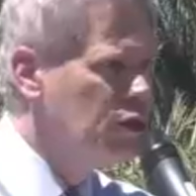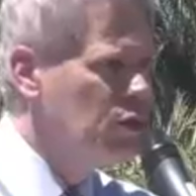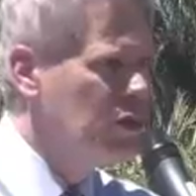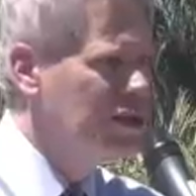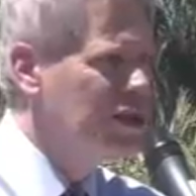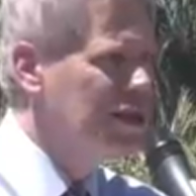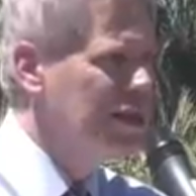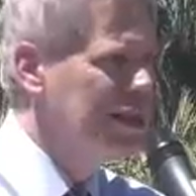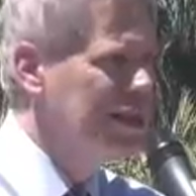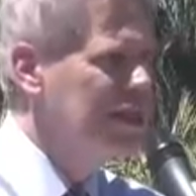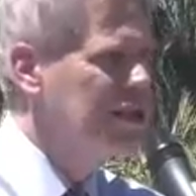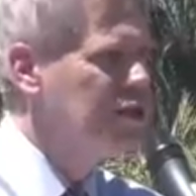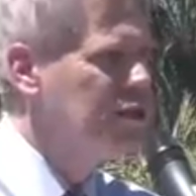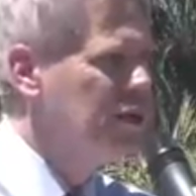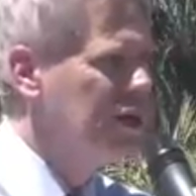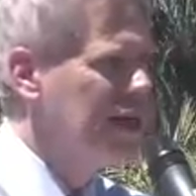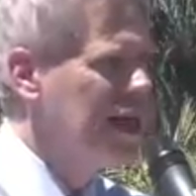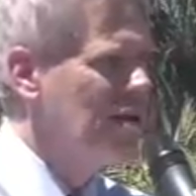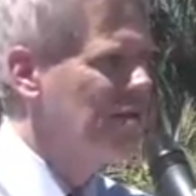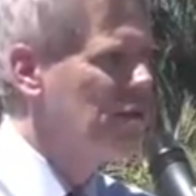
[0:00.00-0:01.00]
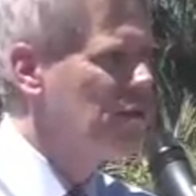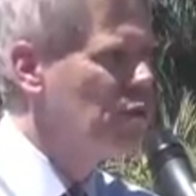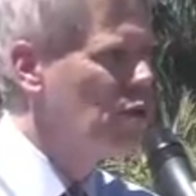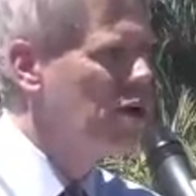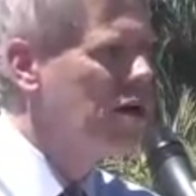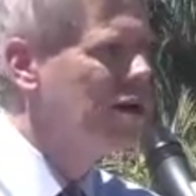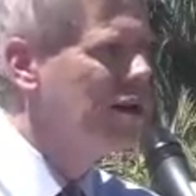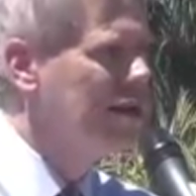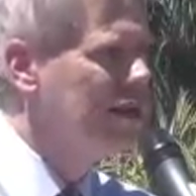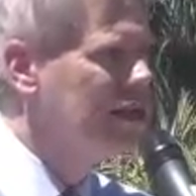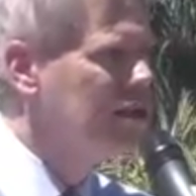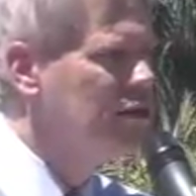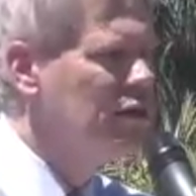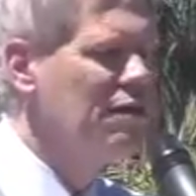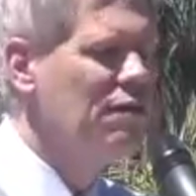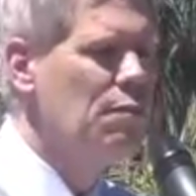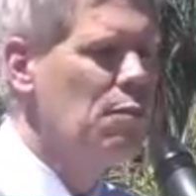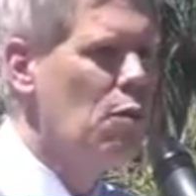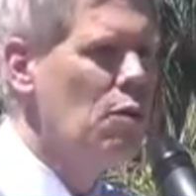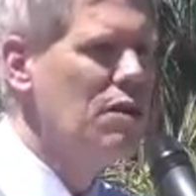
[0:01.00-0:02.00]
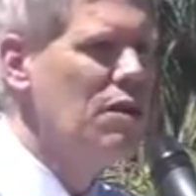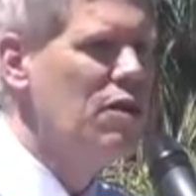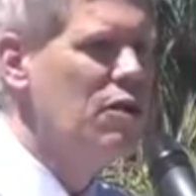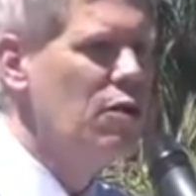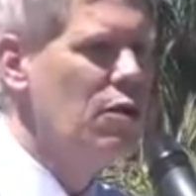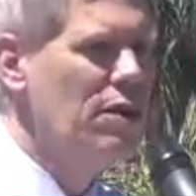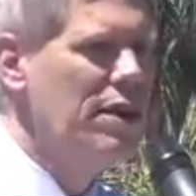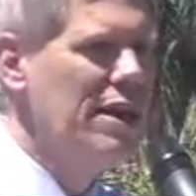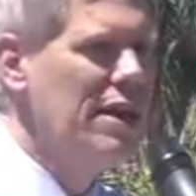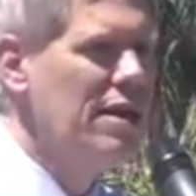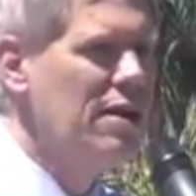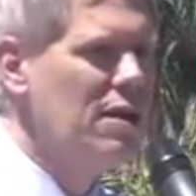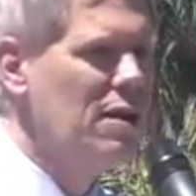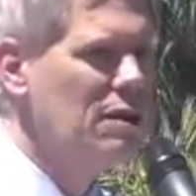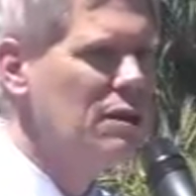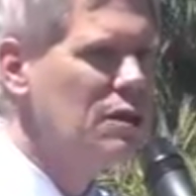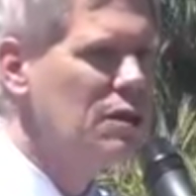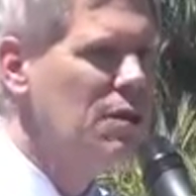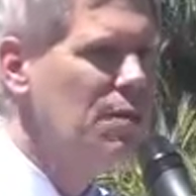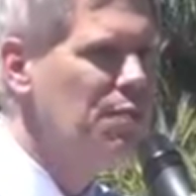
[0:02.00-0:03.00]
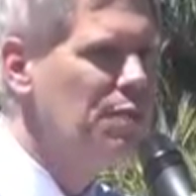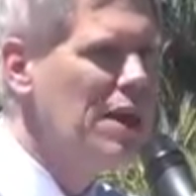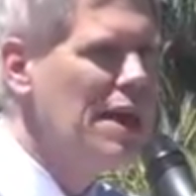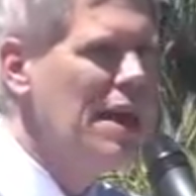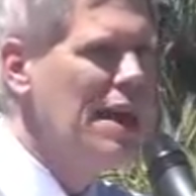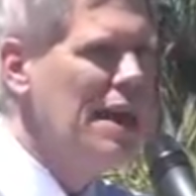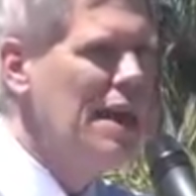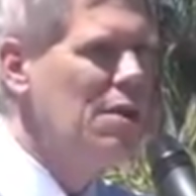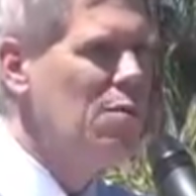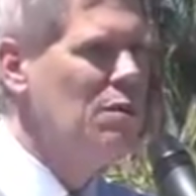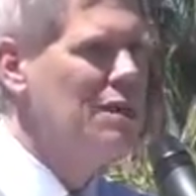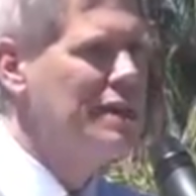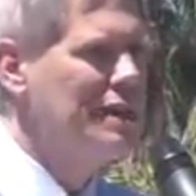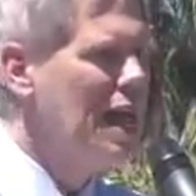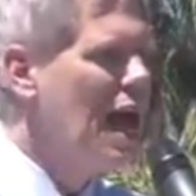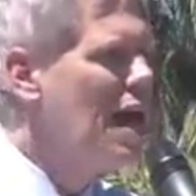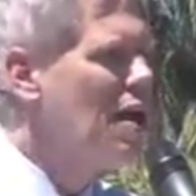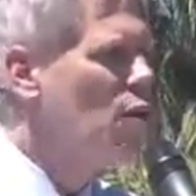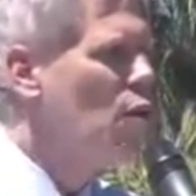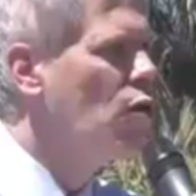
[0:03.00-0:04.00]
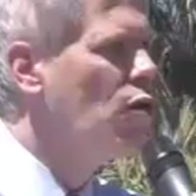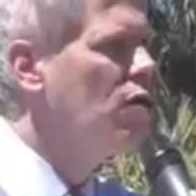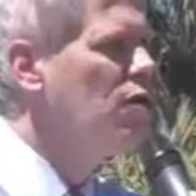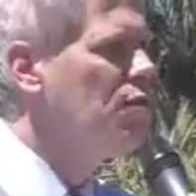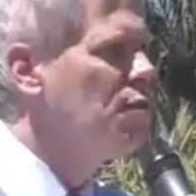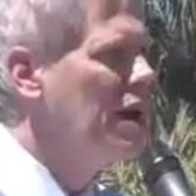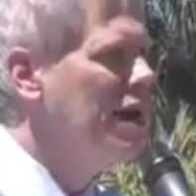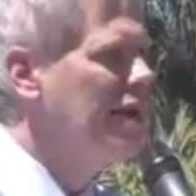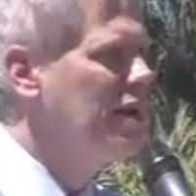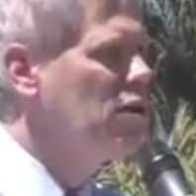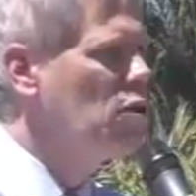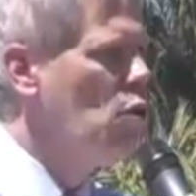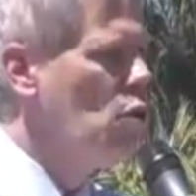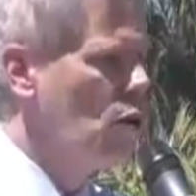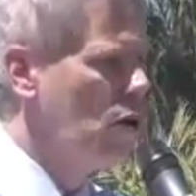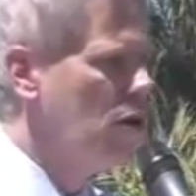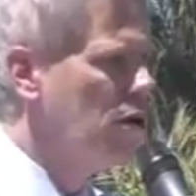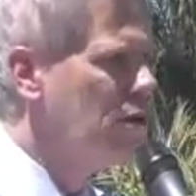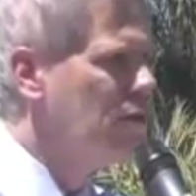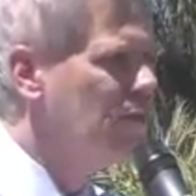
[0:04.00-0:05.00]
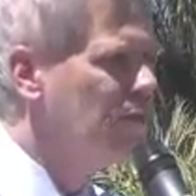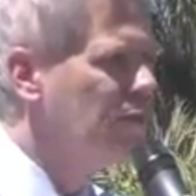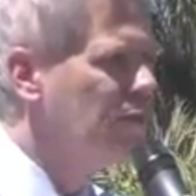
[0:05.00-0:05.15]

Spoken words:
which the district have embroiled the district for more than 30 years. It was not ordered by the court.